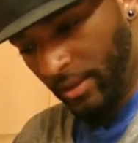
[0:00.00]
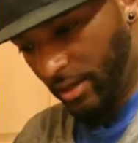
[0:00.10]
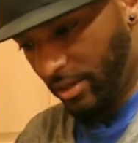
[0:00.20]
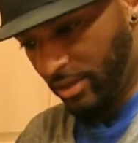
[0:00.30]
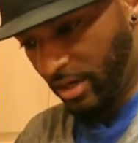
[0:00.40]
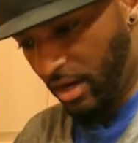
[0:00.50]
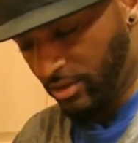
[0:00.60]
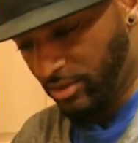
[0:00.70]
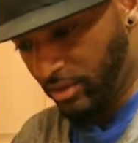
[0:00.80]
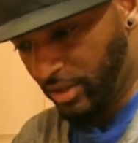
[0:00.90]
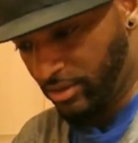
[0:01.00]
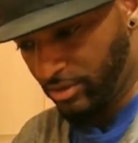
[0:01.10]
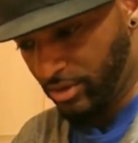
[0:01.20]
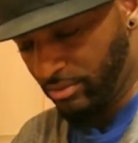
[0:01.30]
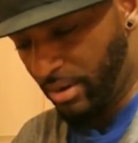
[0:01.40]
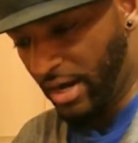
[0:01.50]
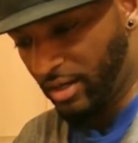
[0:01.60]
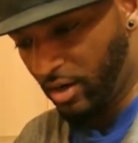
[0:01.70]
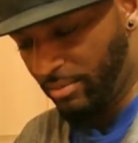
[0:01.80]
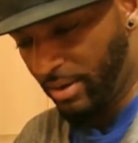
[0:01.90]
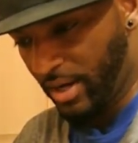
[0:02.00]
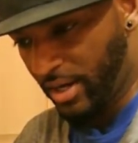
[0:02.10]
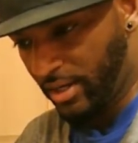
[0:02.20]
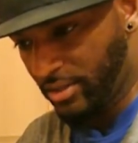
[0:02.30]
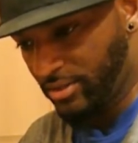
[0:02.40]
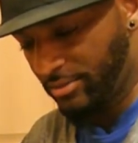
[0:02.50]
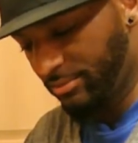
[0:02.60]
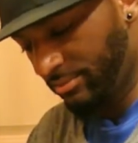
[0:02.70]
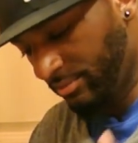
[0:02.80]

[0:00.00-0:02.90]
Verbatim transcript: and then also get you some Mylar bags.